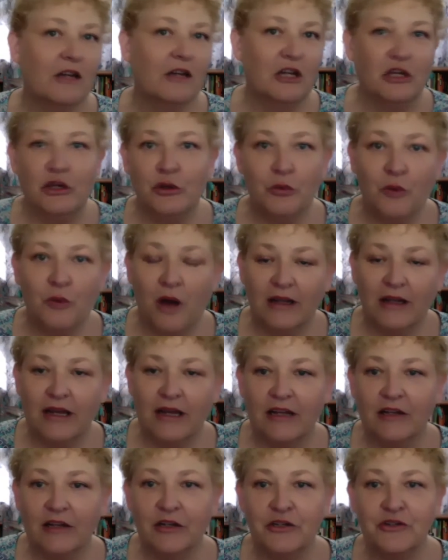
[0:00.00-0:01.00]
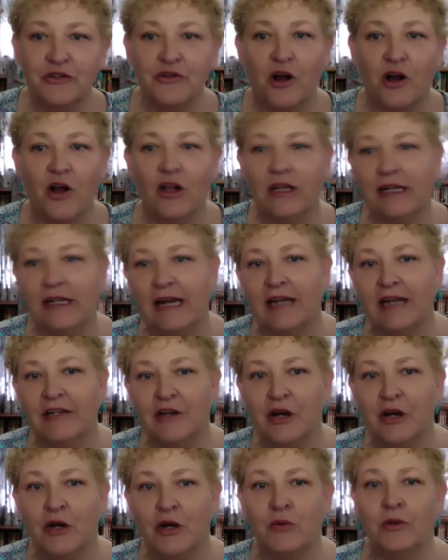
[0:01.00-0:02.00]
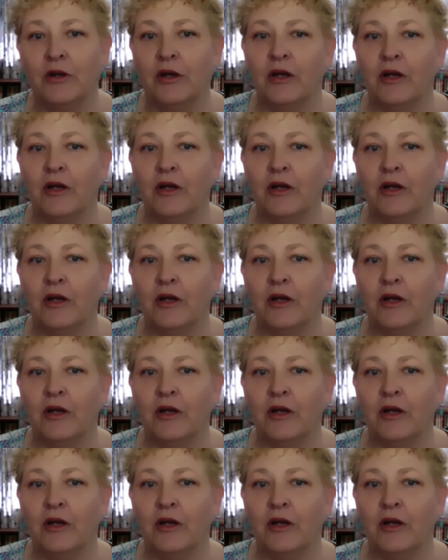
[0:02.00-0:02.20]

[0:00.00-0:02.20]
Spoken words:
You want gun control and I don't,